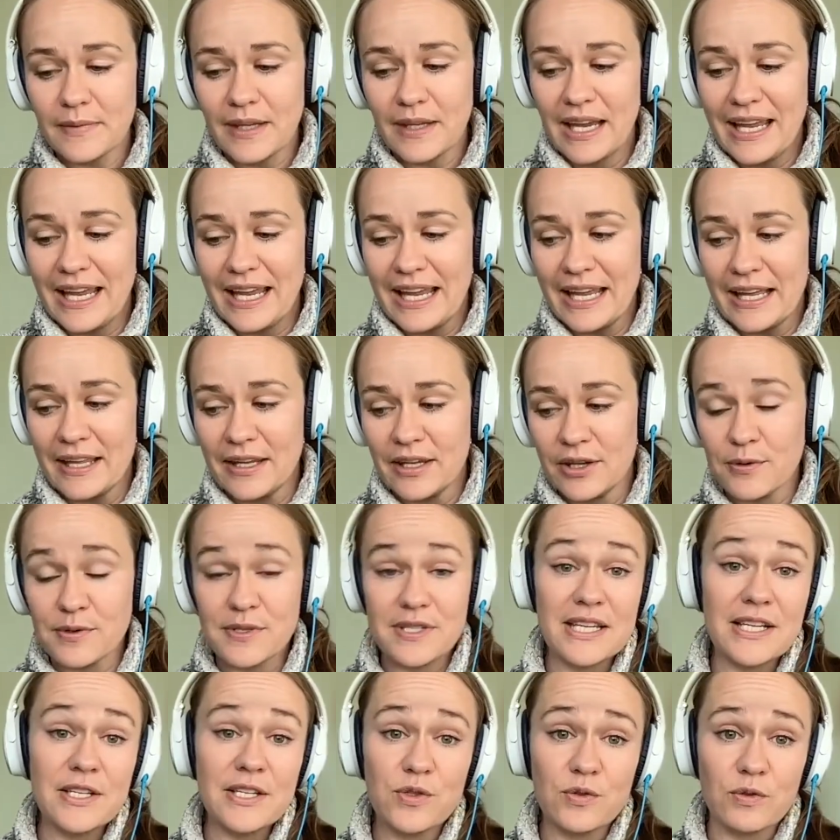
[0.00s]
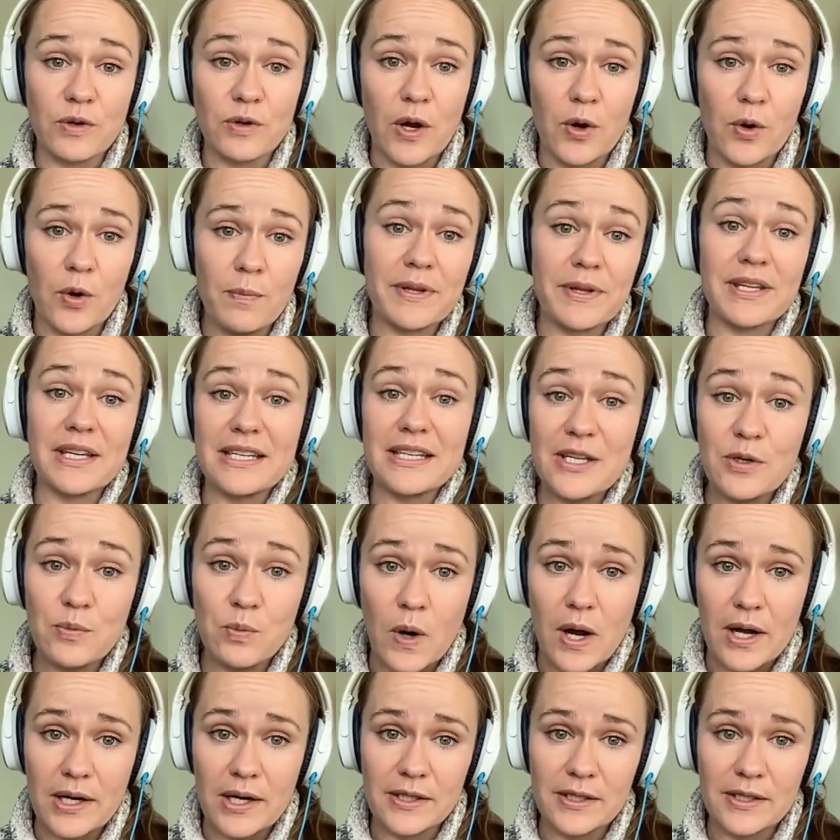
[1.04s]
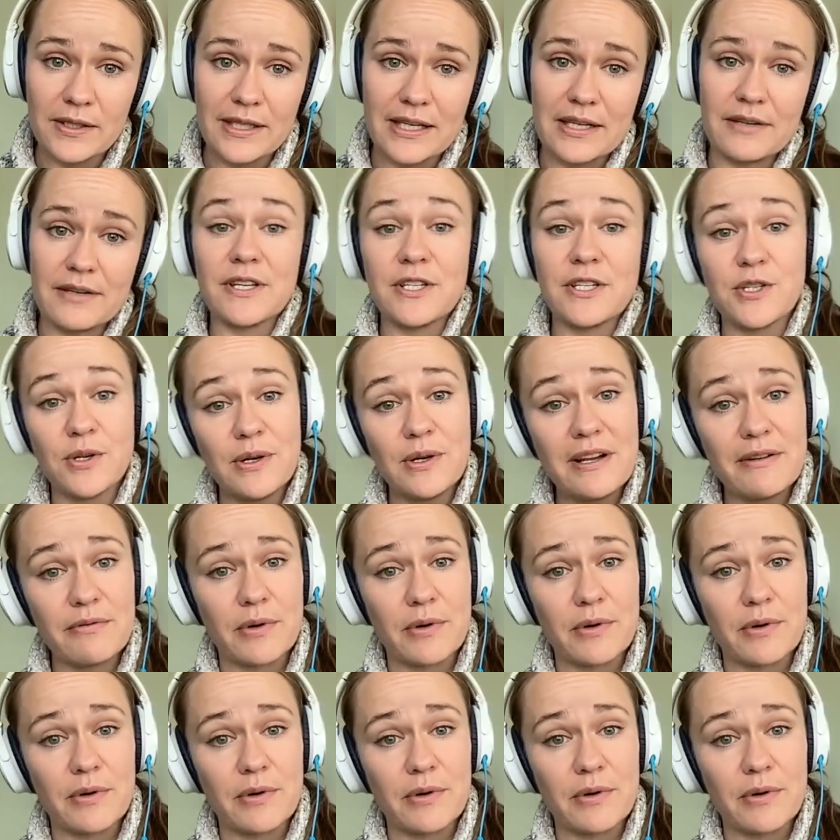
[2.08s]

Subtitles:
and those things grow, but they need water. And if they don't have